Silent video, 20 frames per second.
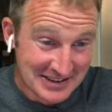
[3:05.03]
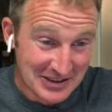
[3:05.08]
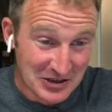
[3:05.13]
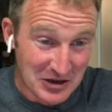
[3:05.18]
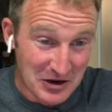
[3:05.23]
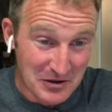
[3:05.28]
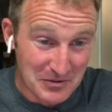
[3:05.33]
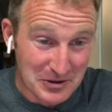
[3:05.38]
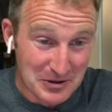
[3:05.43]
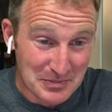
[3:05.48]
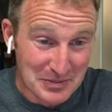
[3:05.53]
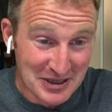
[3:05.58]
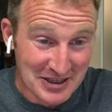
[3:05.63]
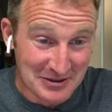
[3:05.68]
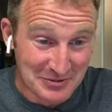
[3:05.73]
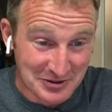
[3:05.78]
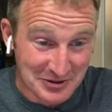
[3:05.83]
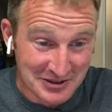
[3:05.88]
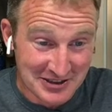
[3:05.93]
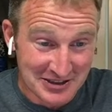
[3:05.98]
you know, to be
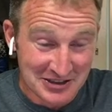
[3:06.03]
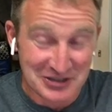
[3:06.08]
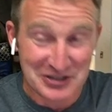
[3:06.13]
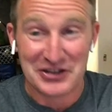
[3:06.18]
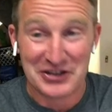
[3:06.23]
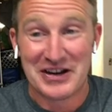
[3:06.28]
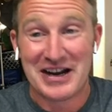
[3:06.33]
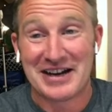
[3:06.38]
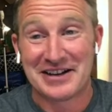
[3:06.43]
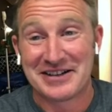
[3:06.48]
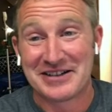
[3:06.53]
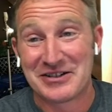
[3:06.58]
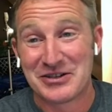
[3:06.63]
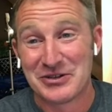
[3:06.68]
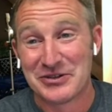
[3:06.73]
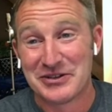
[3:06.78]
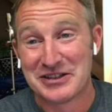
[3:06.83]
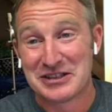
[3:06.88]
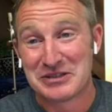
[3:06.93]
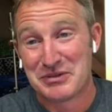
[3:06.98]
able to show you how to
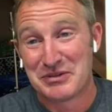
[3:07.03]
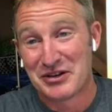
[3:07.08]
do this,